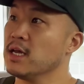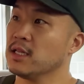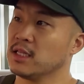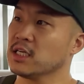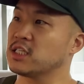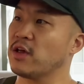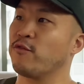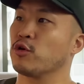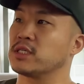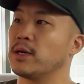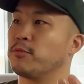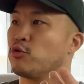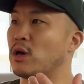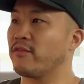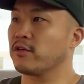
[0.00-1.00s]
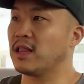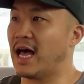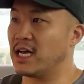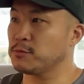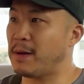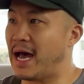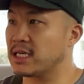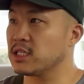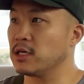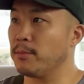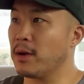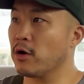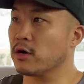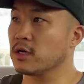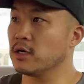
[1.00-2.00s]
let's say, for example, you have ClassPass in
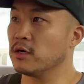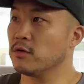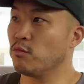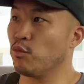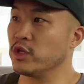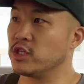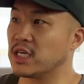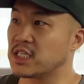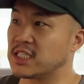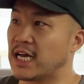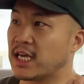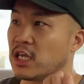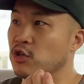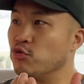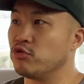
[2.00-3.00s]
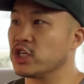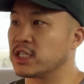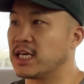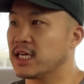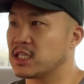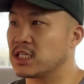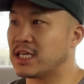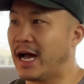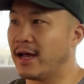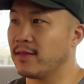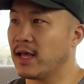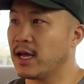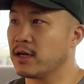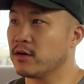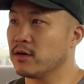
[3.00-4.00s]
America. The second you just get to
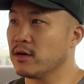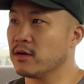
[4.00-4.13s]
Thailand,